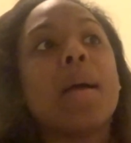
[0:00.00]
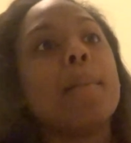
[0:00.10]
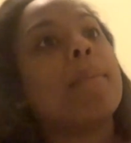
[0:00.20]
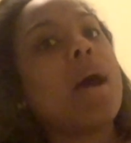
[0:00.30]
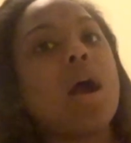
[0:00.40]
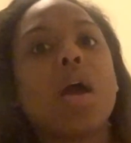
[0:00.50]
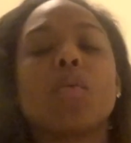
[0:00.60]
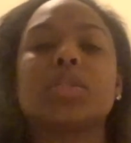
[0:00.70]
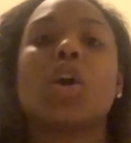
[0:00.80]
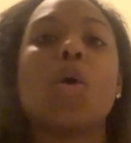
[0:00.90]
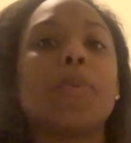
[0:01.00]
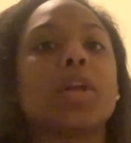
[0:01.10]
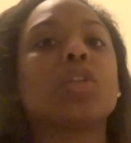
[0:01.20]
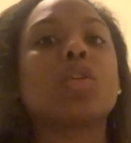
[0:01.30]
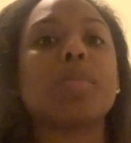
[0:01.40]
my heart was open
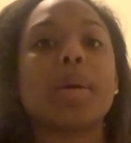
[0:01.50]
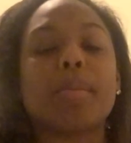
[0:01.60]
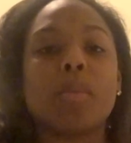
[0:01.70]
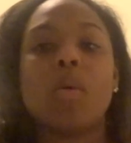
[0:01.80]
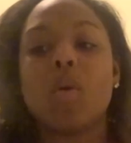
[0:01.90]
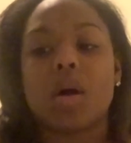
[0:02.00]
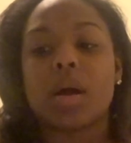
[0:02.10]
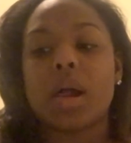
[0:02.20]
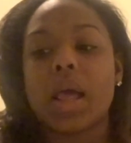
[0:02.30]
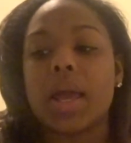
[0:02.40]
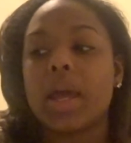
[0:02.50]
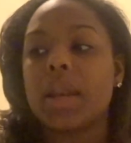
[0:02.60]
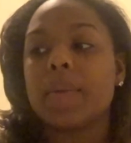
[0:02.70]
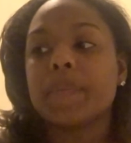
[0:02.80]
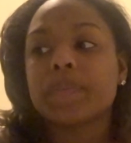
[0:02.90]
a little bit more, and